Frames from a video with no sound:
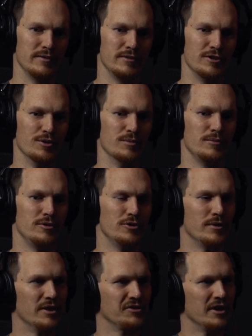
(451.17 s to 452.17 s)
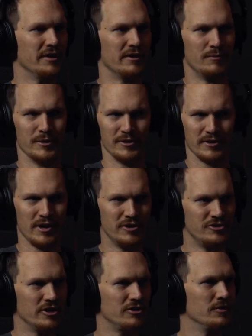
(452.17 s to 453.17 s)
You guys got to get them under
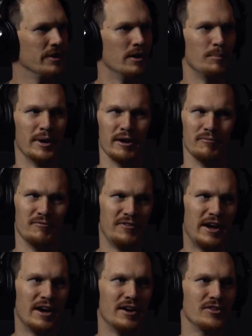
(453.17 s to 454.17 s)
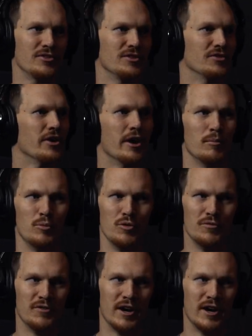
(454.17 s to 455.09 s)
contract. You got to buy them fast. It's got to move